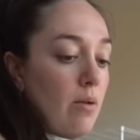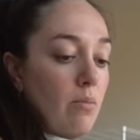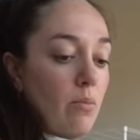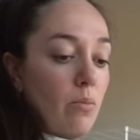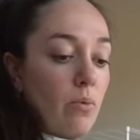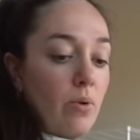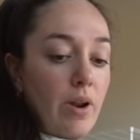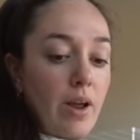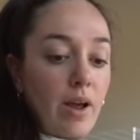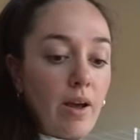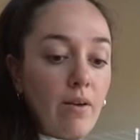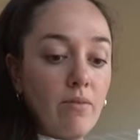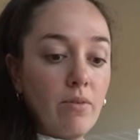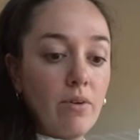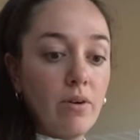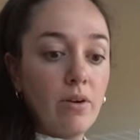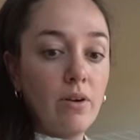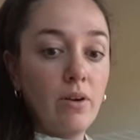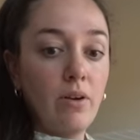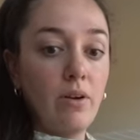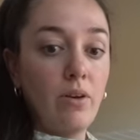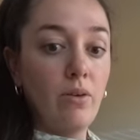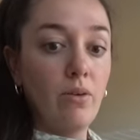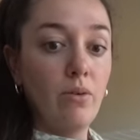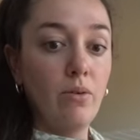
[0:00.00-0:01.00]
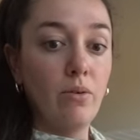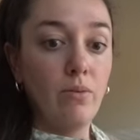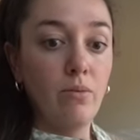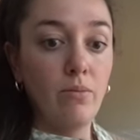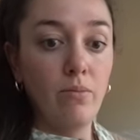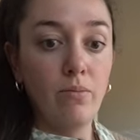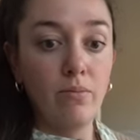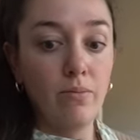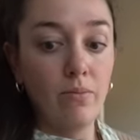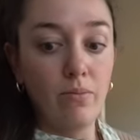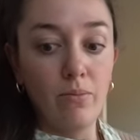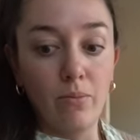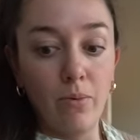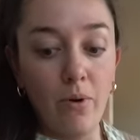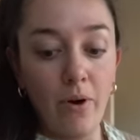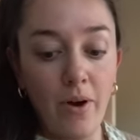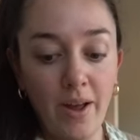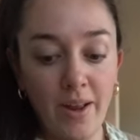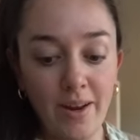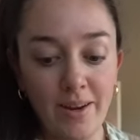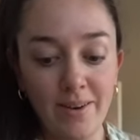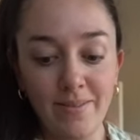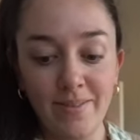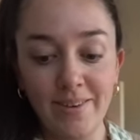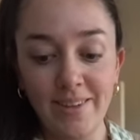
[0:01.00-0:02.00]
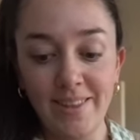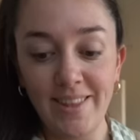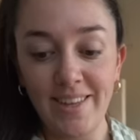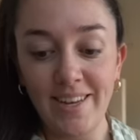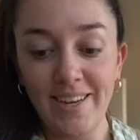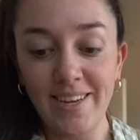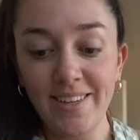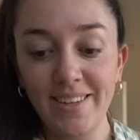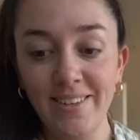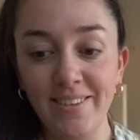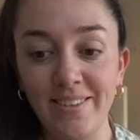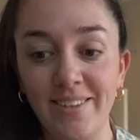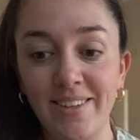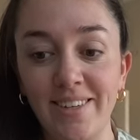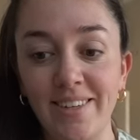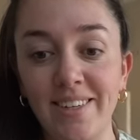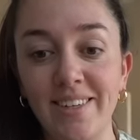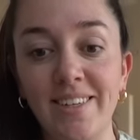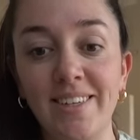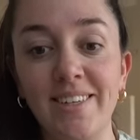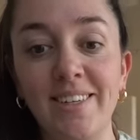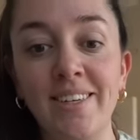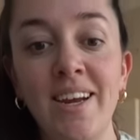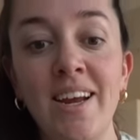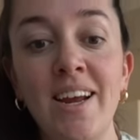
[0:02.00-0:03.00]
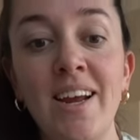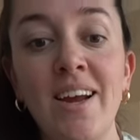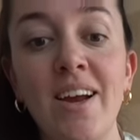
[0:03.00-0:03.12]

whatever you want with these, which is